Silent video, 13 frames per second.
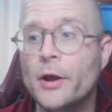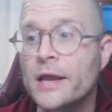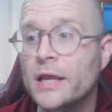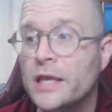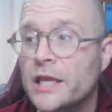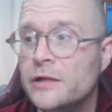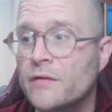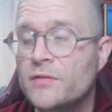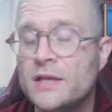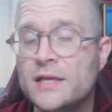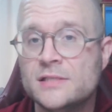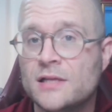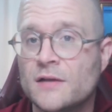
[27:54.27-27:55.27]
Each of
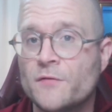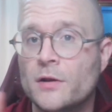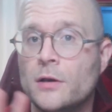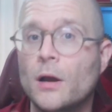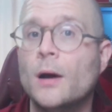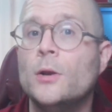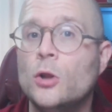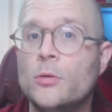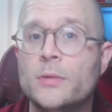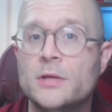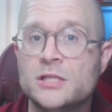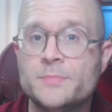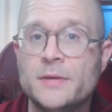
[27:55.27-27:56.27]
these different non-human
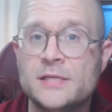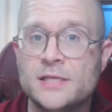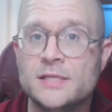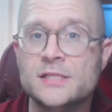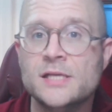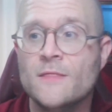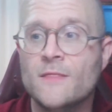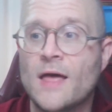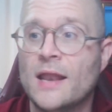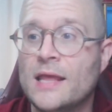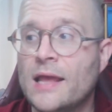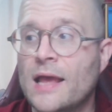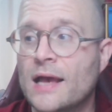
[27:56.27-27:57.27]
species that
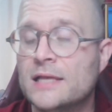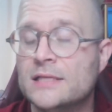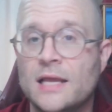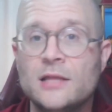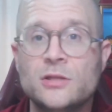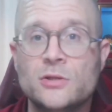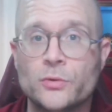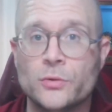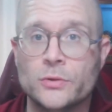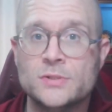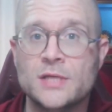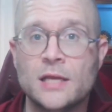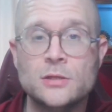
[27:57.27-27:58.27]
he has introduced
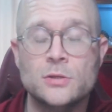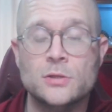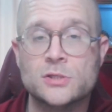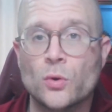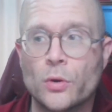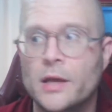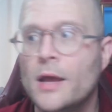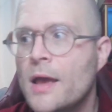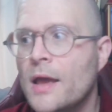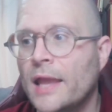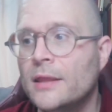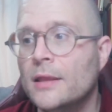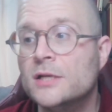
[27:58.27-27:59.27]
into the story,
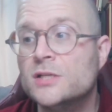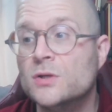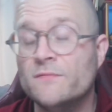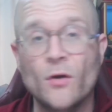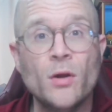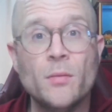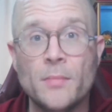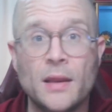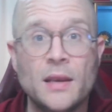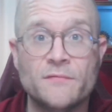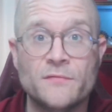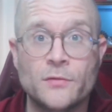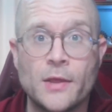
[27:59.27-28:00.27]
he does so very
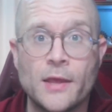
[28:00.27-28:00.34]
meaningfully.